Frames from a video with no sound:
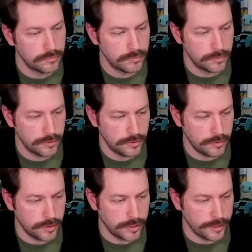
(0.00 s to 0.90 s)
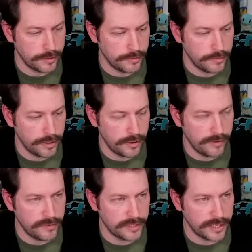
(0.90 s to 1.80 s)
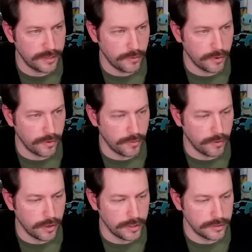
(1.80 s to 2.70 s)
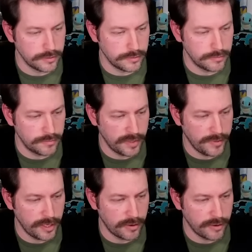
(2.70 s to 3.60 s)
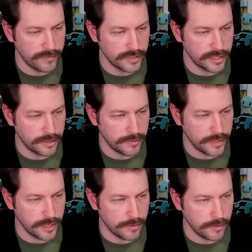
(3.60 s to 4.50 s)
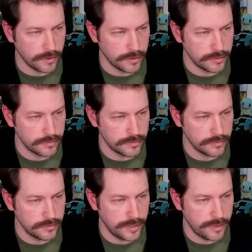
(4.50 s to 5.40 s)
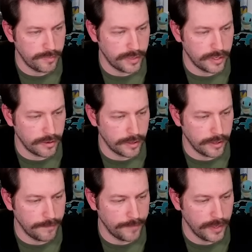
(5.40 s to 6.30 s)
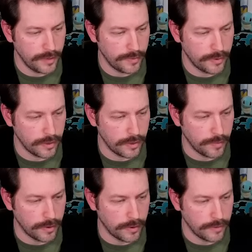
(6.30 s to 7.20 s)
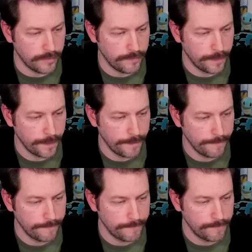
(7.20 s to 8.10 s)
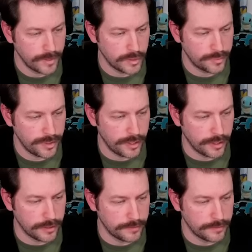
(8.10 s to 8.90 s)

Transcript: All right, we don't have exactly what we want. Maybe they don't have exactly what they want. We get Buneary and a Pokeball. That's pretty good.